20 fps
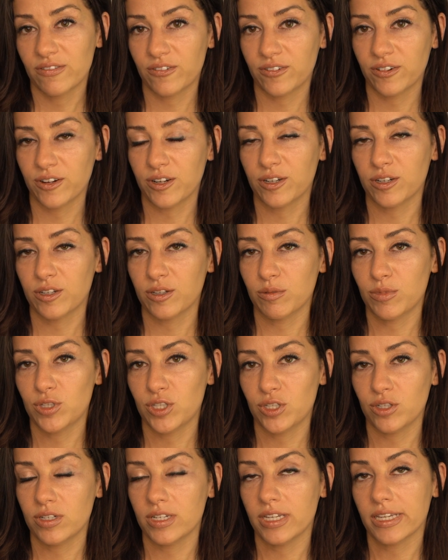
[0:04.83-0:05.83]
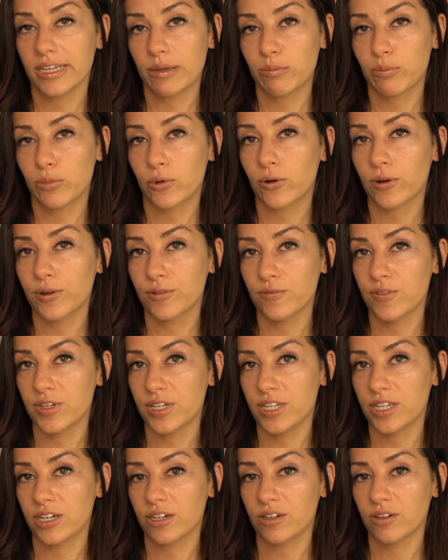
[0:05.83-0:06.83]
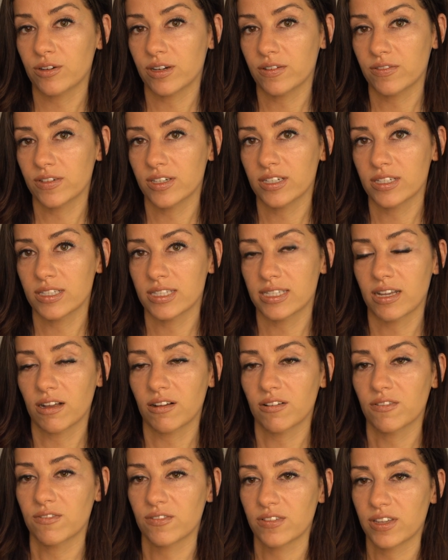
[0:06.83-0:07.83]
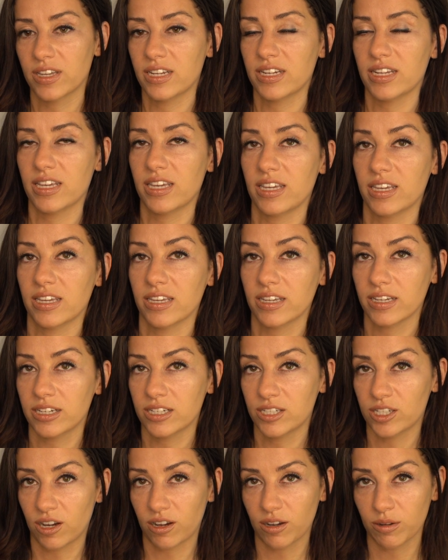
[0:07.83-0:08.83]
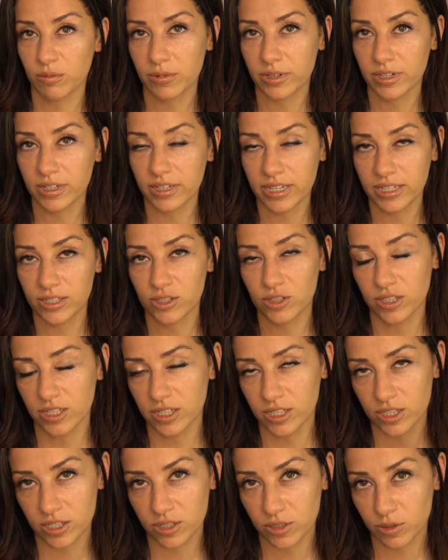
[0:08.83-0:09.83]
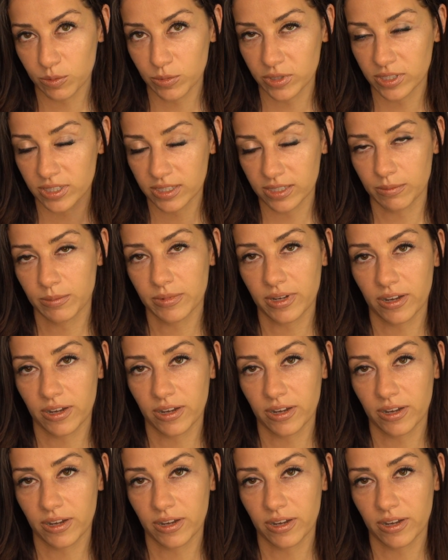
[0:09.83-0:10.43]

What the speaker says: from shooting a porn video of herself in a hijab, or a traditional Muslim